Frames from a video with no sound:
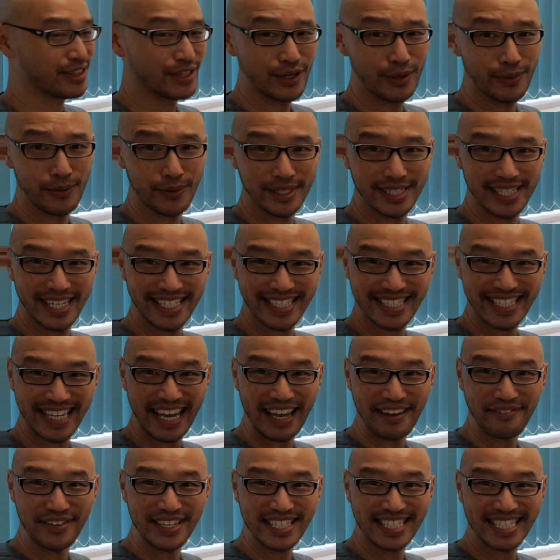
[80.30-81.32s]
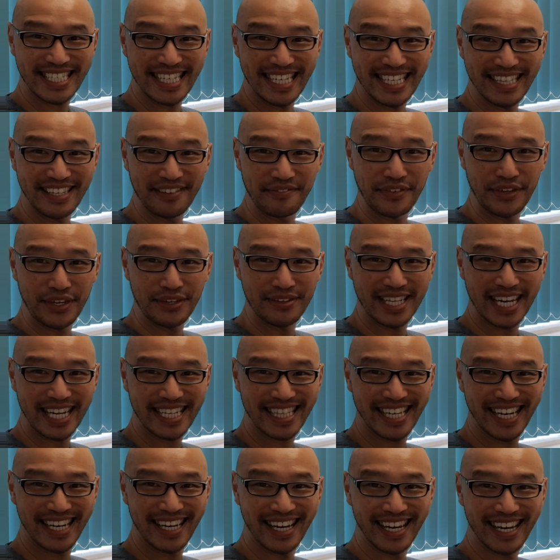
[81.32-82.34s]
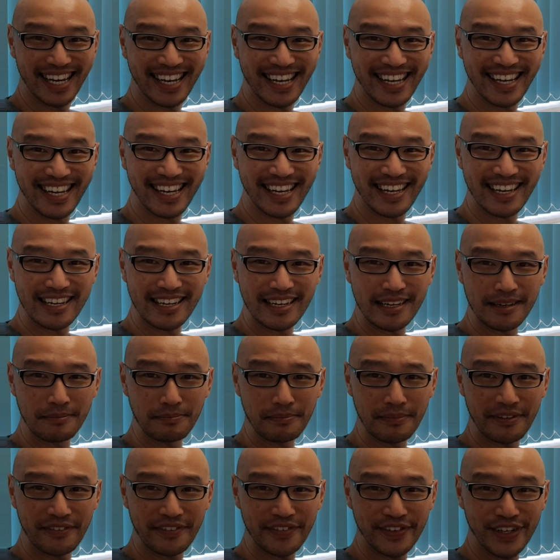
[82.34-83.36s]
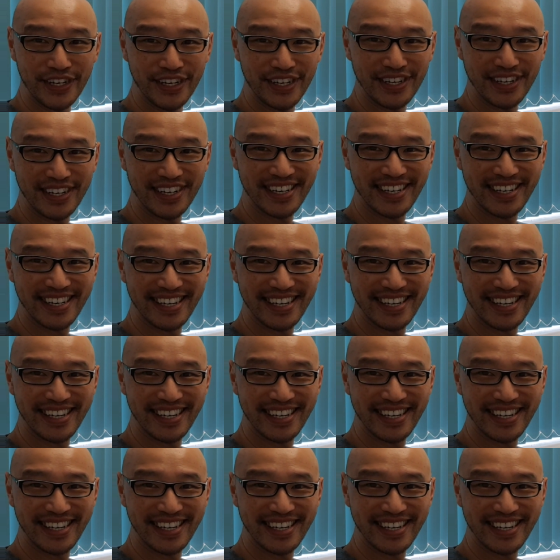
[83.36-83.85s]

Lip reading: No one has ever seen a view like that before.